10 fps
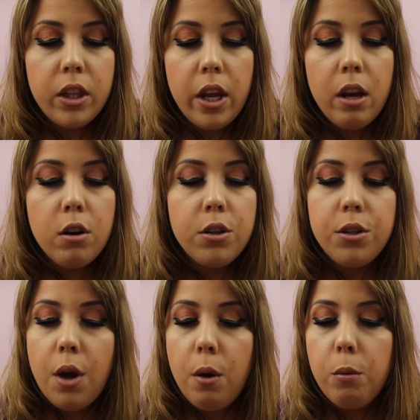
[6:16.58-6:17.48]
They are
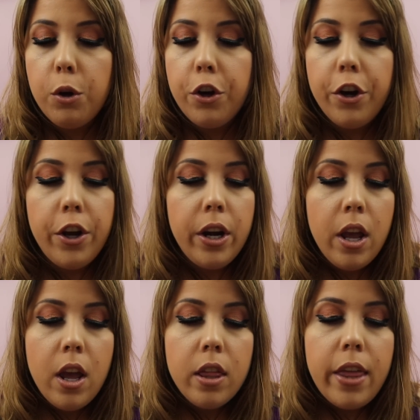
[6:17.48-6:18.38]
so good.
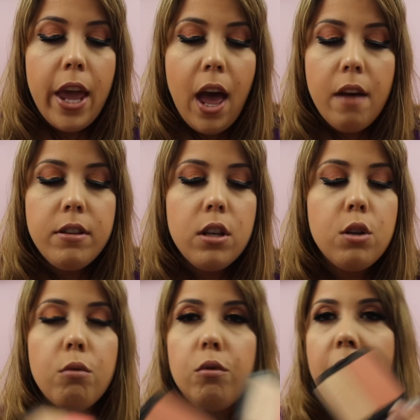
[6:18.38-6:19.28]
They have such
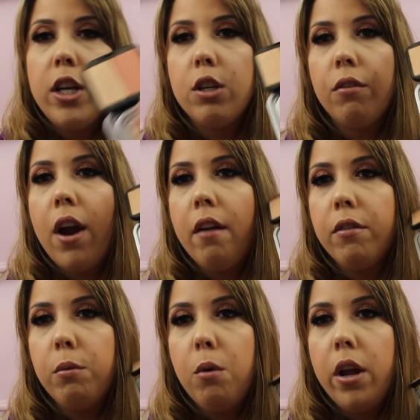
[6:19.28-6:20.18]
a range for
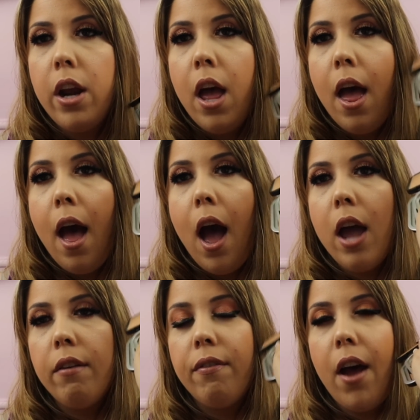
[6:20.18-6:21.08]
everyone.
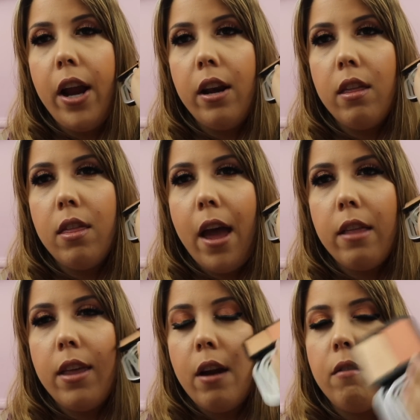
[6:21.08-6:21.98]
I find
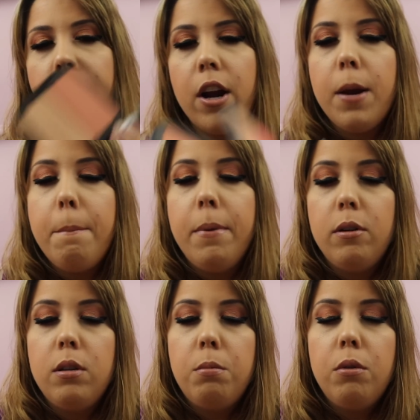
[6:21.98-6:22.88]
that they are very
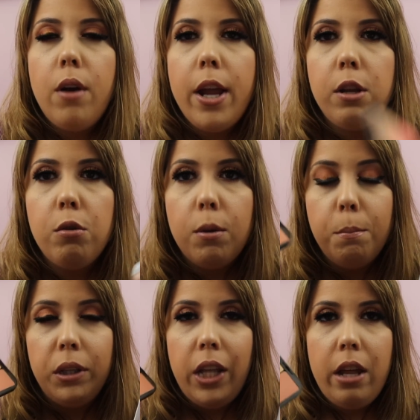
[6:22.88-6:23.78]
buildable and you
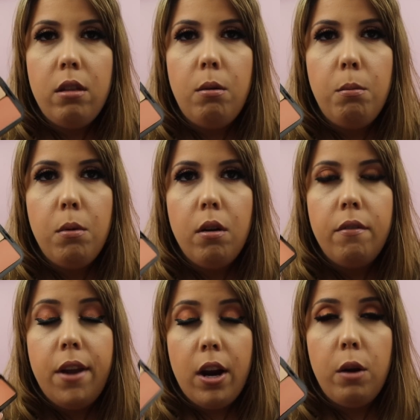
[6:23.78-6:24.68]
can blend them
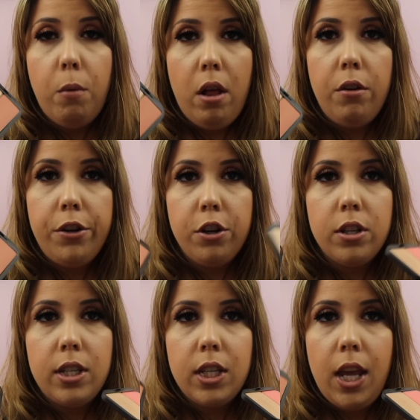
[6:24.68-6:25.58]
very well on your
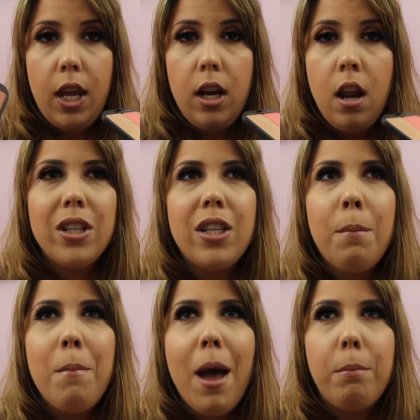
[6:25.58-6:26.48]
skin.
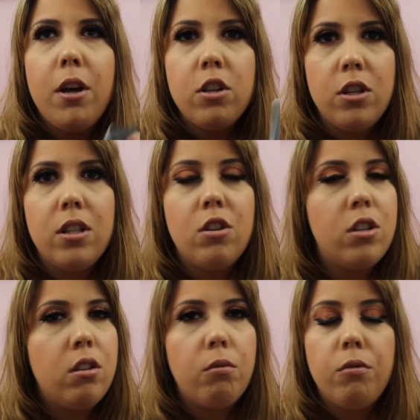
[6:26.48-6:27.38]
Some matte blushes
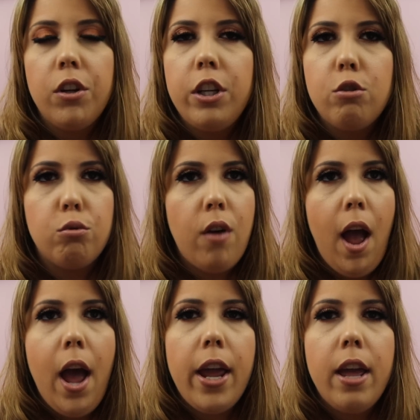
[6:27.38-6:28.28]
just look really
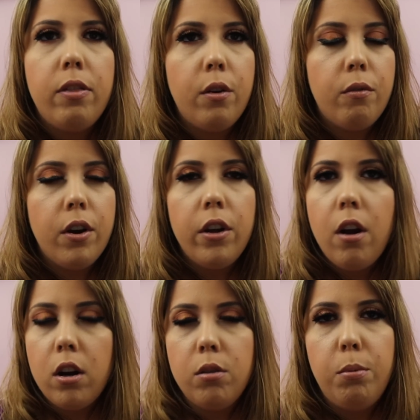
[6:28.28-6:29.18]
dry and they're really
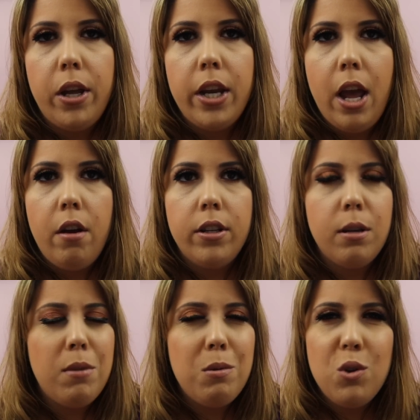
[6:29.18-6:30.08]
hard to blend out, and
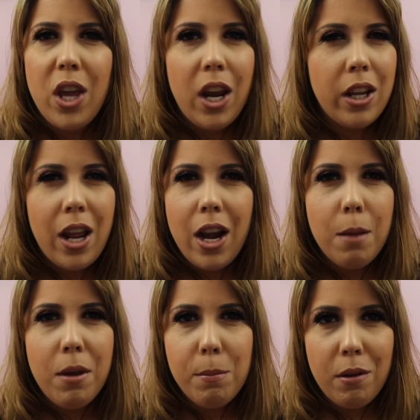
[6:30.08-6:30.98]
sometimes you can't get
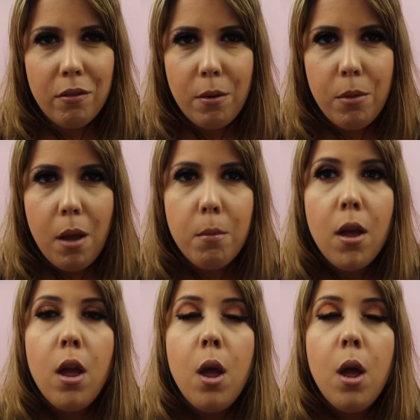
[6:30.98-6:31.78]
any pigment from them.